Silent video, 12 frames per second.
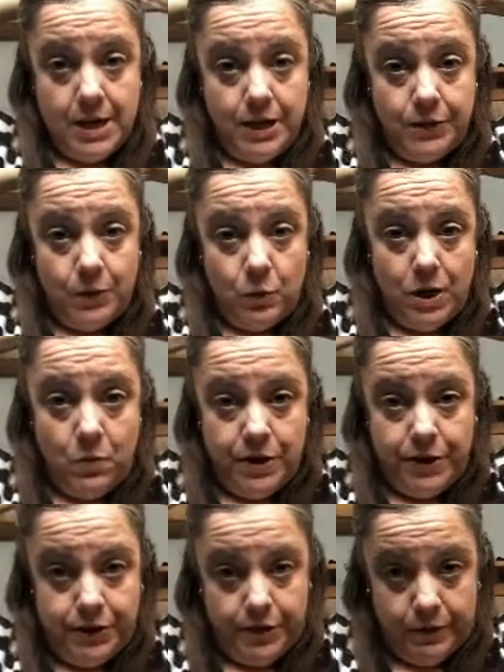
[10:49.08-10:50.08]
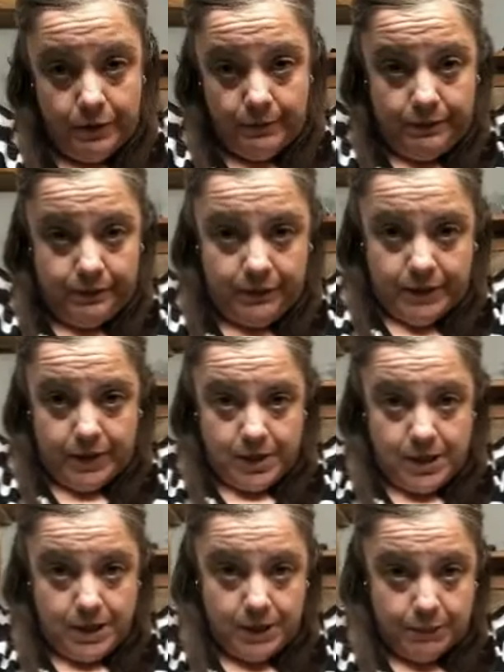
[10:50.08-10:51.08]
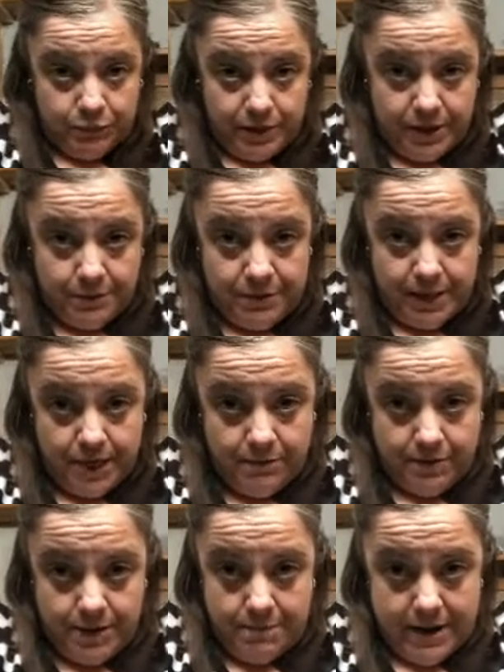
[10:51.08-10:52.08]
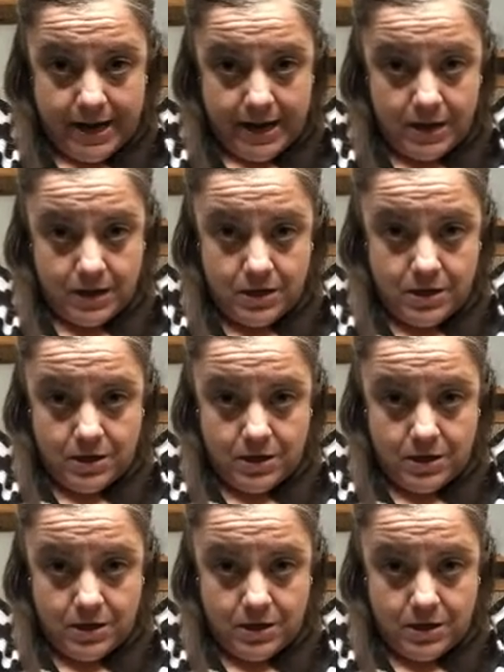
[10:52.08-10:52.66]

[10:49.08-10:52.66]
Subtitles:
So what I want to do is bring them together in the back.